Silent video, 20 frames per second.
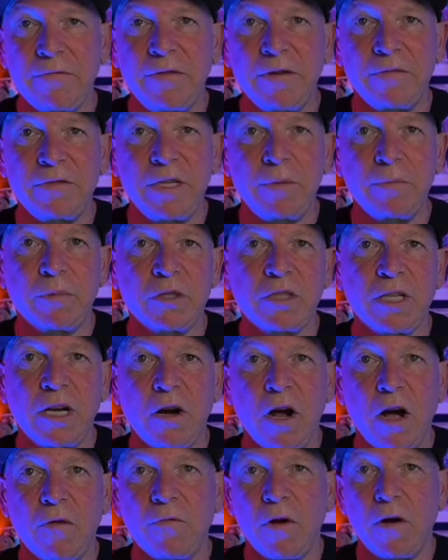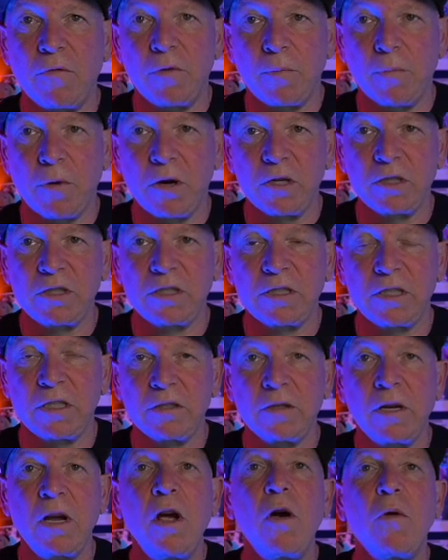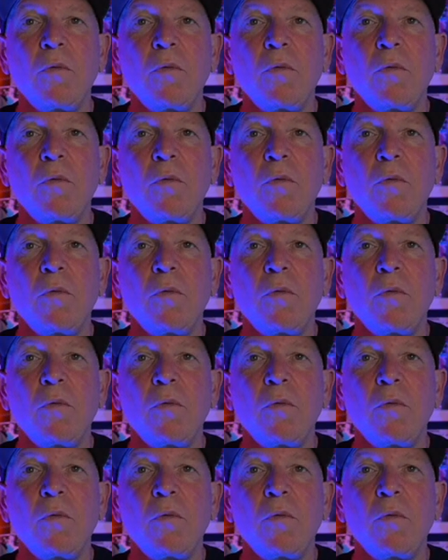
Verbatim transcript: 15% off all of your purchases.